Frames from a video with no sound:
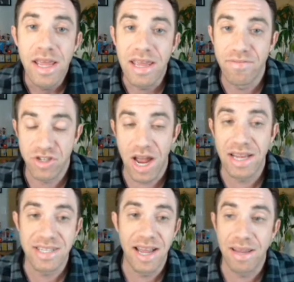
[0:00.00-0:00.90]
If
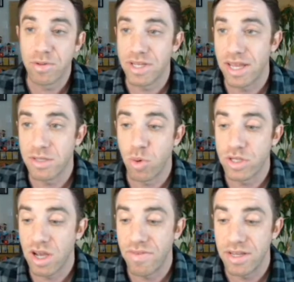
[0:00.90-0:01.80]
Shai's not able to get his
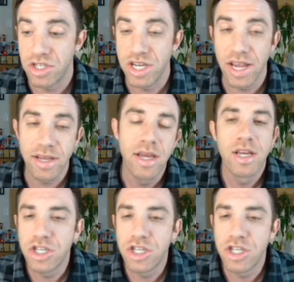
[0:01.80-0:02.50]
points off, SGA,